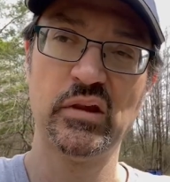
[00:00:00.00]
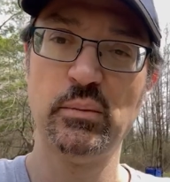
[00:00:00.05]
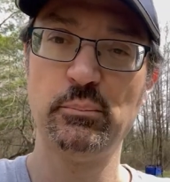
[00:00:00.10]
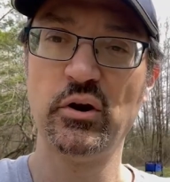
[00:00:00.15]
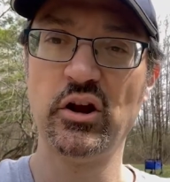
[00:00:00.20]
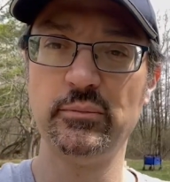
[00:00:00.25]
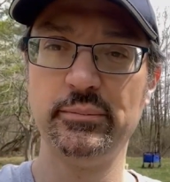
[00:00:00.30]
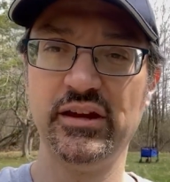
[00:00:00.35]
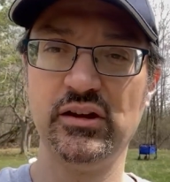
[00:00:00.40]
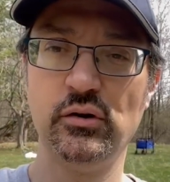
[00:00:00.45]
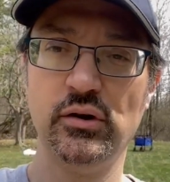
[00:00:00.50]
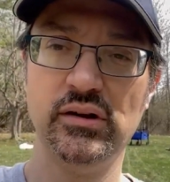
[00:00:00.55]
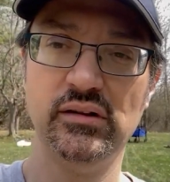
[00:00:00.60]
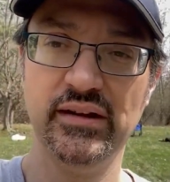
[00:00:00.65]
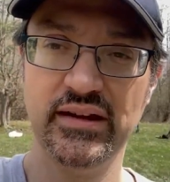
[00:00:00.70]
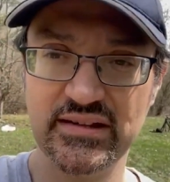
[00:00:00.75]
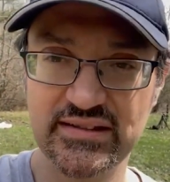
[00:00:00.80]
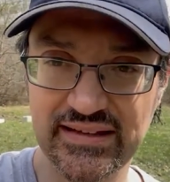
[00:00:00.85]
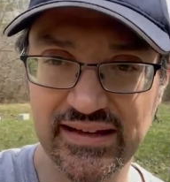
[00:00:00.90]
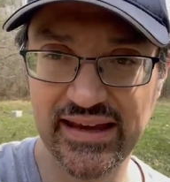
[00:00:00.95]
But it'll be good at
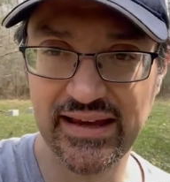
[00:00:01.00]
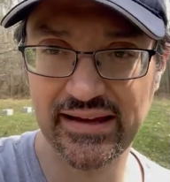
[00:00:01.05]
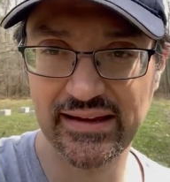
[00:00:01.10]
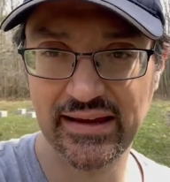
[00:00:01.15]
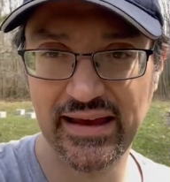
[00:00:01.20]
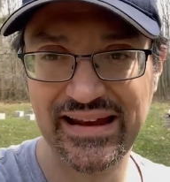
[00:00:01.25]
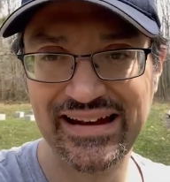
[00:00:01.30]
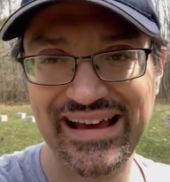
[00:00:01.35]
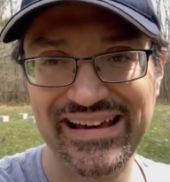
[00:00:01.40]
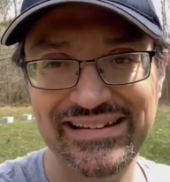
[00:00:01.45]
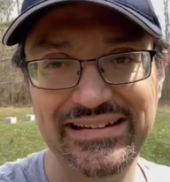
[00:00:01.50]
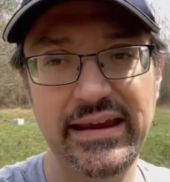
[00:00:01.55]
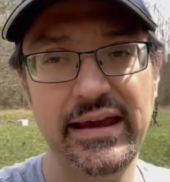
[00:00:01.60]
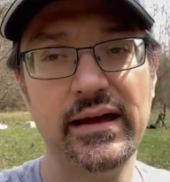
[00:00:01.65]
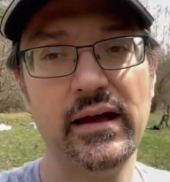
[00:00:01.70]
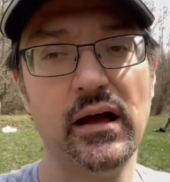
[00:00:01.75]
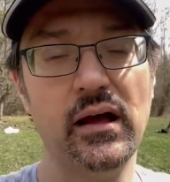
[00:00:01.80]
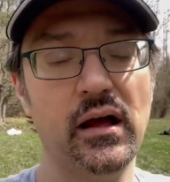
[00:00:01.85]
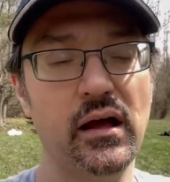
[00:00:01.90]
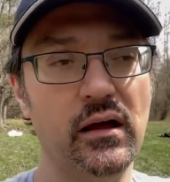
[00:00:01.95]
least to get an
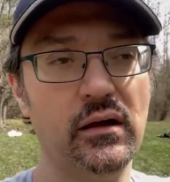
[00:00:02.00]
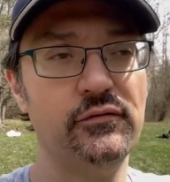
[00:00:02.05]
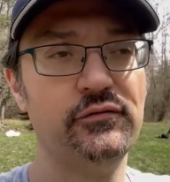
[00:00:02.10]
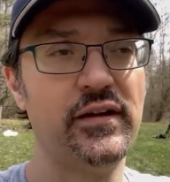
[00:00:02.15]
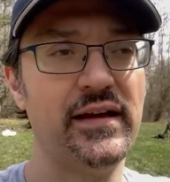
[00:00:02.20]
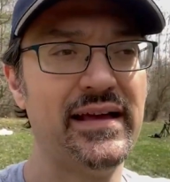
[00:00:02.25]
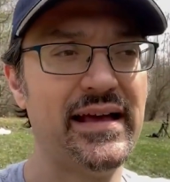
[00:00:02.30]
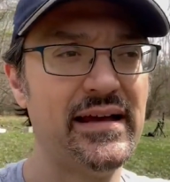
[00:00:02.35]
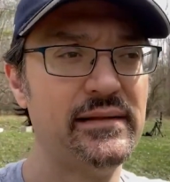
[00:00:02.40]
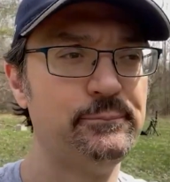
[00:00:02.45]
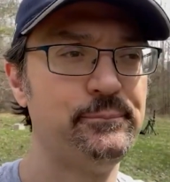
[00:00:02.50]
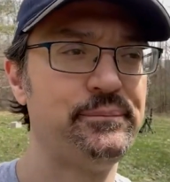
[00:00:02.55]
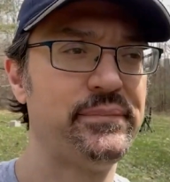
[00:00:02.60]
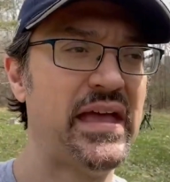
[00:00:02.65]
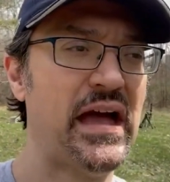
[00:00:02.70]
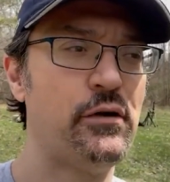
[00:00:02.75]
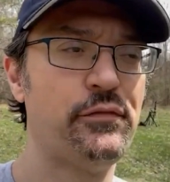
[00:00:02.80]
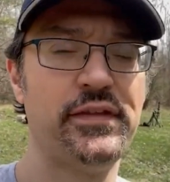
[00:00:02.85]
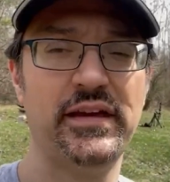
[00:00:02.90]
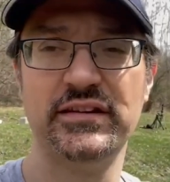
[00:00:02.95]
idea of
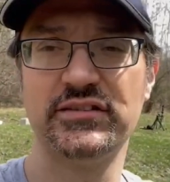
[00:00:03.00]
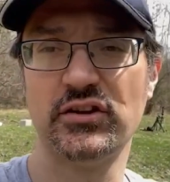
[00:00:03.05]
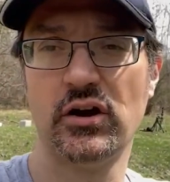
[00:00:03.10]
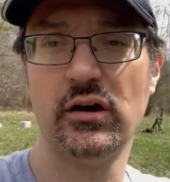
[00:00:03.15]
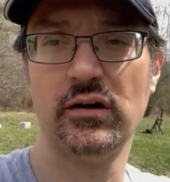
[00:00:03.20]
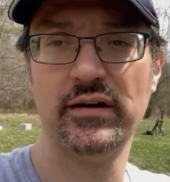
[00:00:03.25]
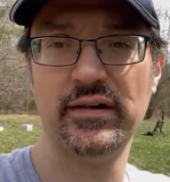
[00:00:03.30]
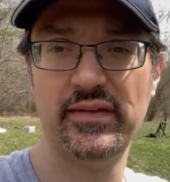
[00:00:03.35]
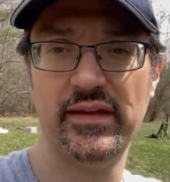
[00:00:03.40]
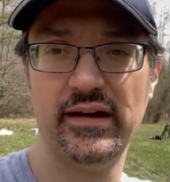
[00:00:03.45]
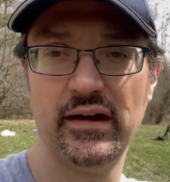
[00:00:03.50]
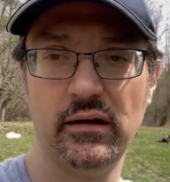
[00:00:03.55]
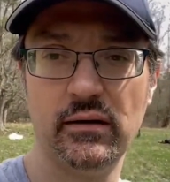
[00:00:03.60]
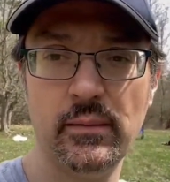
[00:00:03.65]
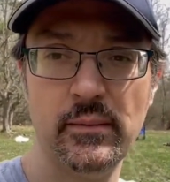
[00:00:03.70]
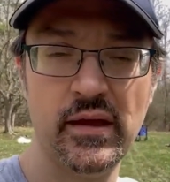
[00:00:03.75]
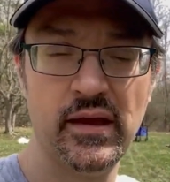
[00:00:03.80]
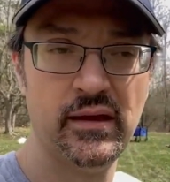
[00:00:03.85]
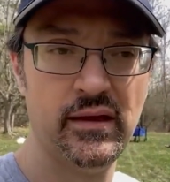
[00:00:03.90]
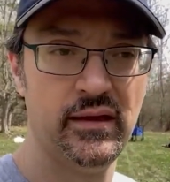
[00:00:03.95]
how things are in there
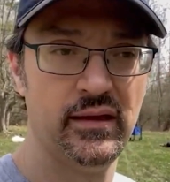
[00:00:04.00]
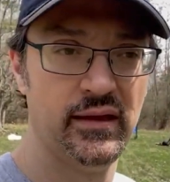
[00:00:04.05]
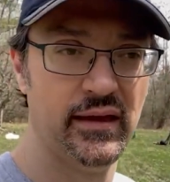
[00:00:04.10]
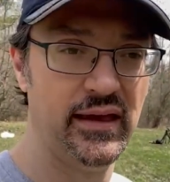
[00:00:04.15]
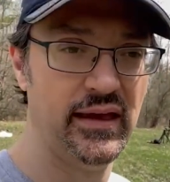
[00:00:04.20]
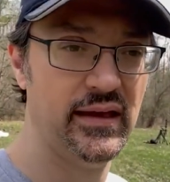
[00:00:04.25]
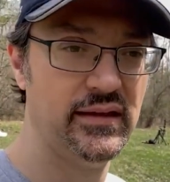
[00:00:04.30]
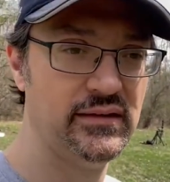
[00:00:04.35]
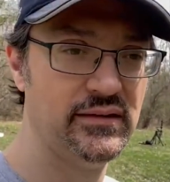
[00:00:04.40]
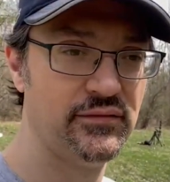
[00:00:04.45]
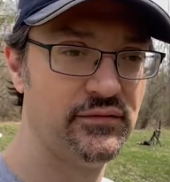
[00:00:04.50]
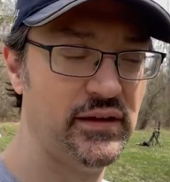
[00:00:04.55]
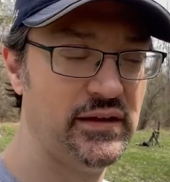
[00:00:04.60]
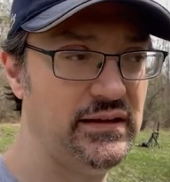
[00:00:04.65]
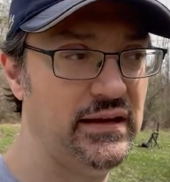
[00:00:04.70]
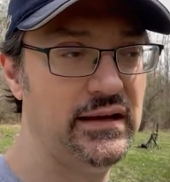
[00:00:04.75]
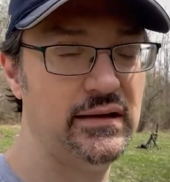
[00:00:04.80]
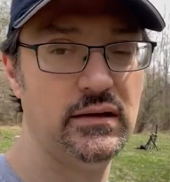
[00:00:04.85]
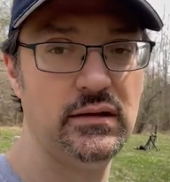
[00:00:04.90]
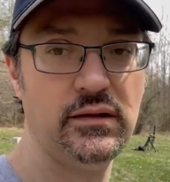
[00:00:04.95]
and if they
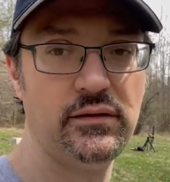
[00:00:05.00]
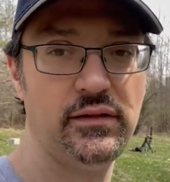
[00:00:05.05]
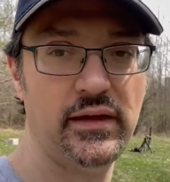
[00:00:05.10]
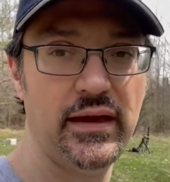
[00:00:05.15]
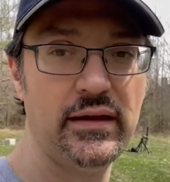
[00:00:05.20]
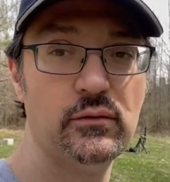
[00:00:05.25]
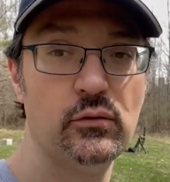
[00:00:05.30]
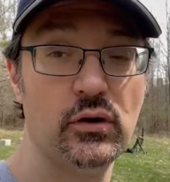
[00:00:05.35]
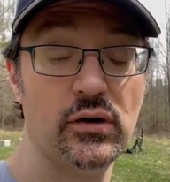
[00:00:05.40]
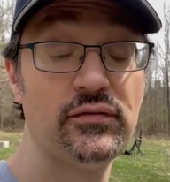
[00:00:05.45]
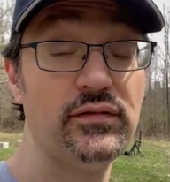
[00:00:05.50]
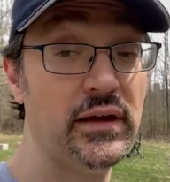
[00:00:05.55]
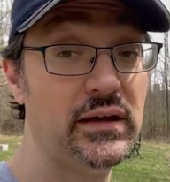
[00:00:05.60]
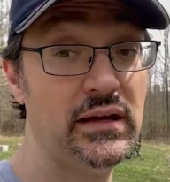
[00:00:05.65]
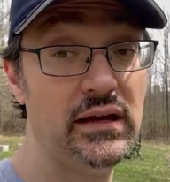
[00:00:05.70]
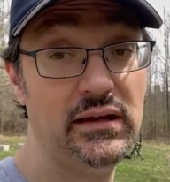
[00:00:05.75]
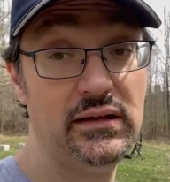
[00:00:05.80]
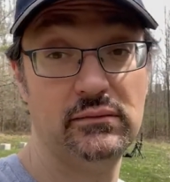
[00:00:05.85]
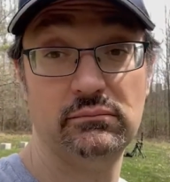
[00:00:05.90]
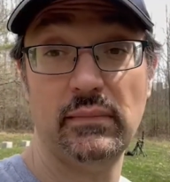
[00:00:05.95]
need anything, or if they
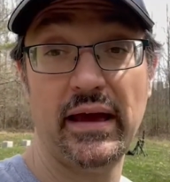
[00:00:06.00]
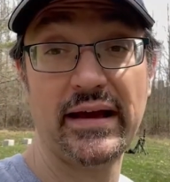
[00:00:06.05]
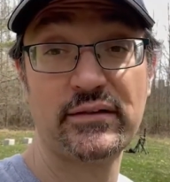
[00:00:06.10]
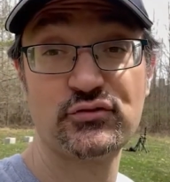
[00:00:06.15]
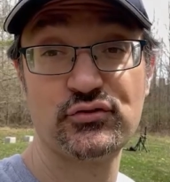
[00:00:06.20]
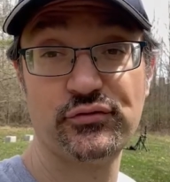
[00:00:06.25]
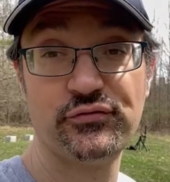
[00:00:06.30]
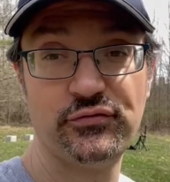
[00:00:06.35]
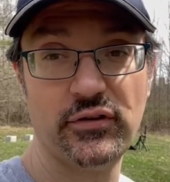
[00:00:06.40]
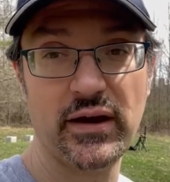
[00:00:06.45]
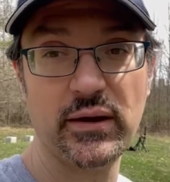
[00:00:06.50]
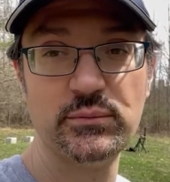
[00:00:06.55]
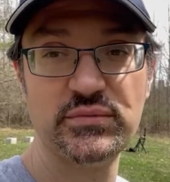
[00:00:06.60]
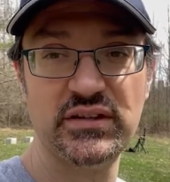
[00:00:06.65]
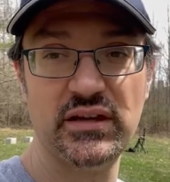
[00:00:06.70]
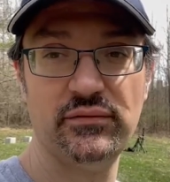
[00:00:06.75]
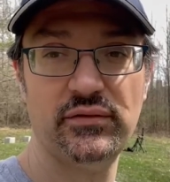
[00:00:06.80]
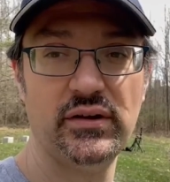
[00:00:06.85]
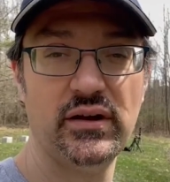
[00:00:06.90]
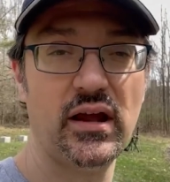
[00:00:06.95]
need extra frames
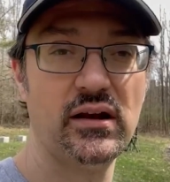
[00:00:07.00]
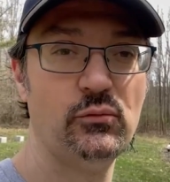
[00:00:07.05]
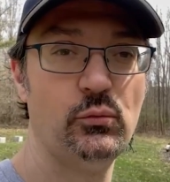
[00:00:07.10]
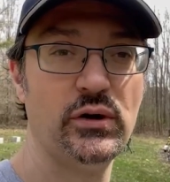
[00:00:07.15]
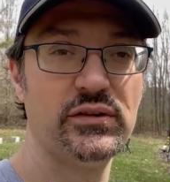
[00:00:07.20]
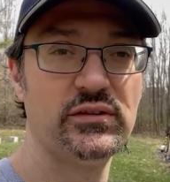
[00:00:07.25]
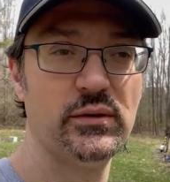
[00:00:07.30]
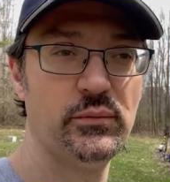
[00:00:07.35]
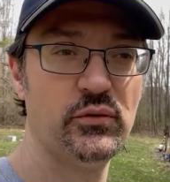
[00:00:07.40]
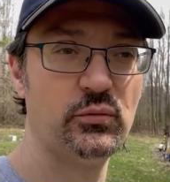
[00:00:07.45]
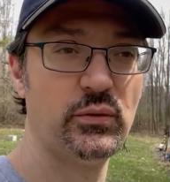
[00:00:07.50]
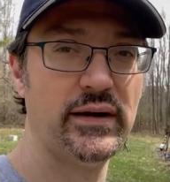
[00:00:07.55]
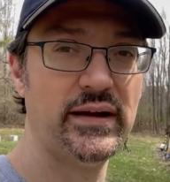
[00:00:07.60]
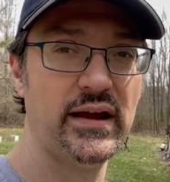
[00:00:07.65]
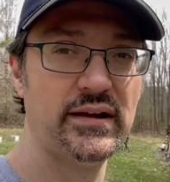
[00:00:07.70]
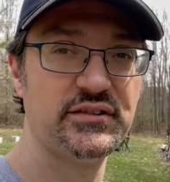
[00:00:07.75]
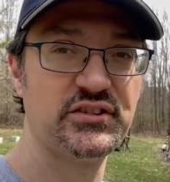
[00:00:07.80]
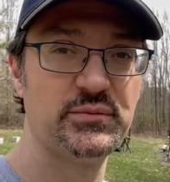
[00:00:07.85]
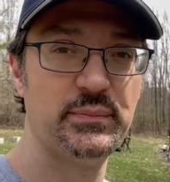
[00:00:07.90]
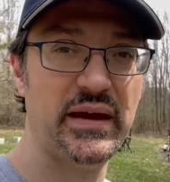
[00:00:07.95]
even. I don't want them to run
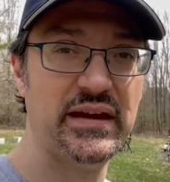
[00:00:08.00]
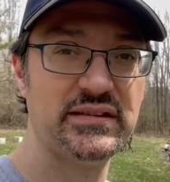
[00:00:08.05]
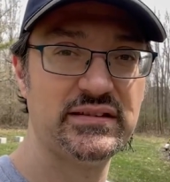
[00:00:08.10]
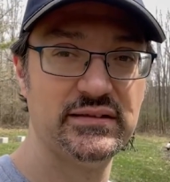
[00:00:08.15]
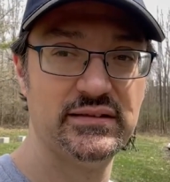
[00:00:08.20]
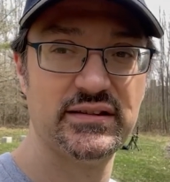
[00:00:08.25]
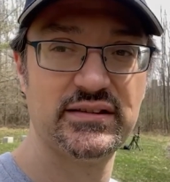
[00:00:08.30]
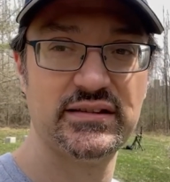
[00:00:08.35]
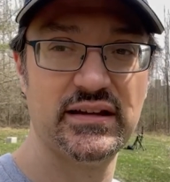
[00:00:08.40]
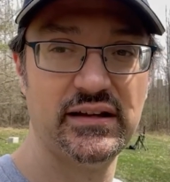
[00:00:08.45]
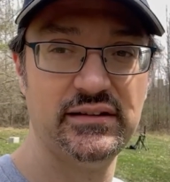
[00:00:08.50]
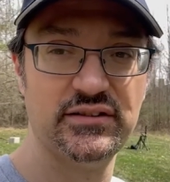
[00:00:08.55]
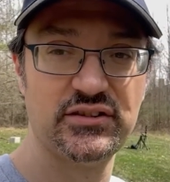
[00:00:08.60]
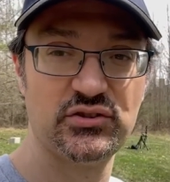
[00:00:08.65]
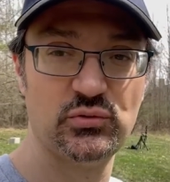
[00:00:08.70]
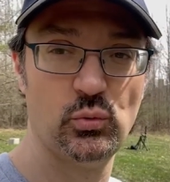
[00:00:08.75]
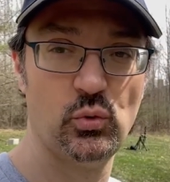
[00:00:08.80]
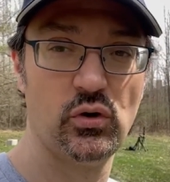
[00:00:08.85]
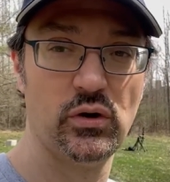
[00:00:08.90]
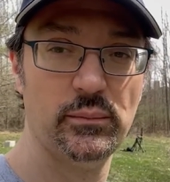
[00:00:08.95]
out of space and decide to
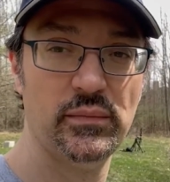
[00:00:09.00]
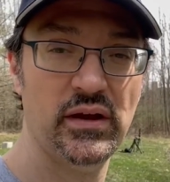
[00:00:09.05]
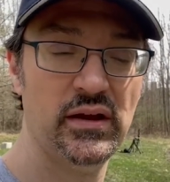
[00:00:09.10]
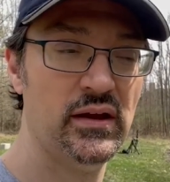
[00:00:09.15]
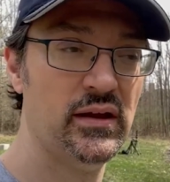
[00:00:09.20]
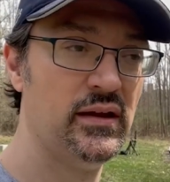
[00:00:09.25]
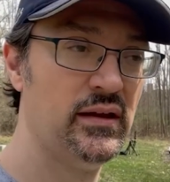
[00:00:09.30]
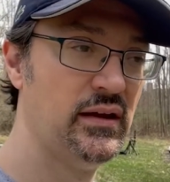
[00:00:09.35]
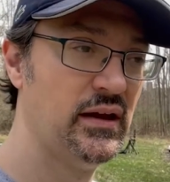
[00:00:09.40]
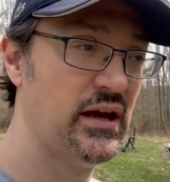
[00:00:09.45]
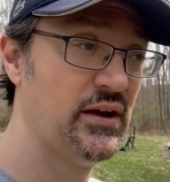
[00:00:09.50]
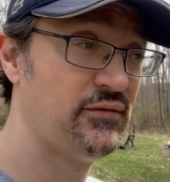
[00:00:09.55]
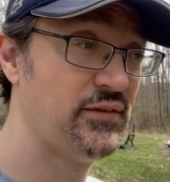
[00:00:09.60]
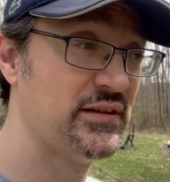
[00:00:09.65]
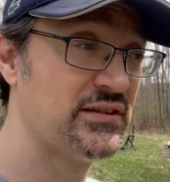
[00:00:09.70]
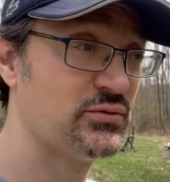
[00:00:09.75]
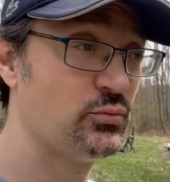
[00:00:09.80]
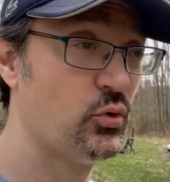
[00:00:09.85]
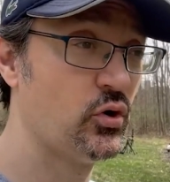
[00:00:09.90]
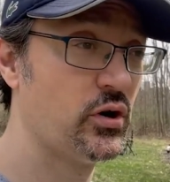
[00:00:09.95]
swarm. If they
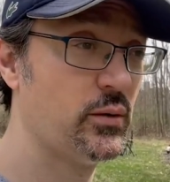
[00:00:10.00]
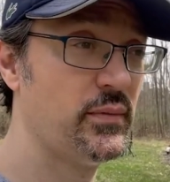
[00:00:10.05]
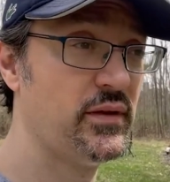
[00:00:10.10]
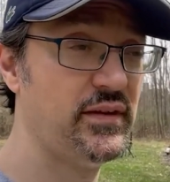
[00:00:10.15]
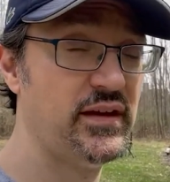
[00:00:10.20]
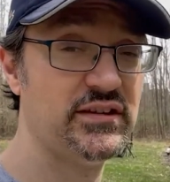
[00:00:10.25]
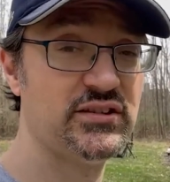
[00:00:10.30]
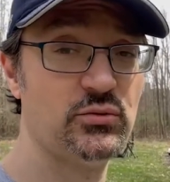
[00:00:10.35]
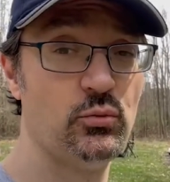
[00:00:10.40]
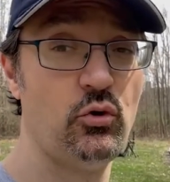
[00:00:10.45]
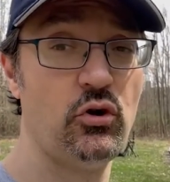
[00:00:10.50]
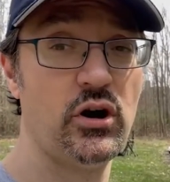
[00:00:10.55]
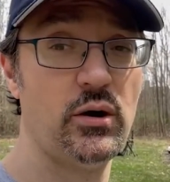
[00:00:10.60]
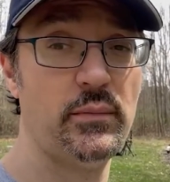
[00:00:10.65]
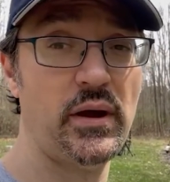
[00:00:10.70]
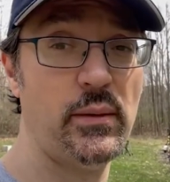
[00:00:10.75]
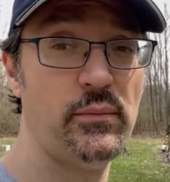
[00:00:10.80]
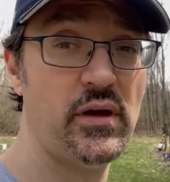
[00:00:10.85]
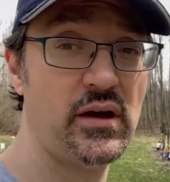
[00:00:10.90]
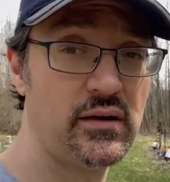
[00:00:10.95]
swarm, they swarm.
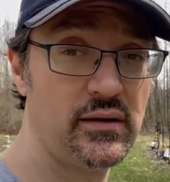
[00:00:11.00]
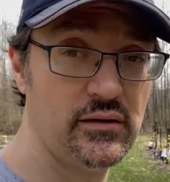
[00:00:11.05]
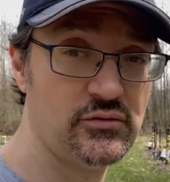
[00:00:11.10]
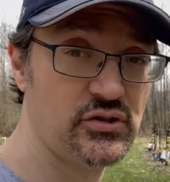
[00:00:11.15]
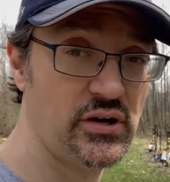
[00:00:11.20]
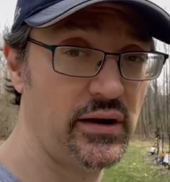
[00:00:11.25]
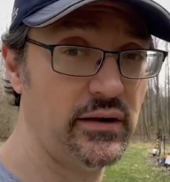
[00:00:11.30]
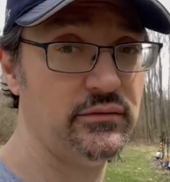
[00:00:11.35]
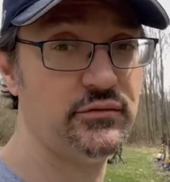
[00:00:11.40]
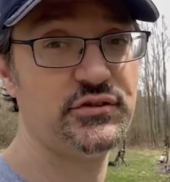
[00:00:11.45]
I'm not gonna try to do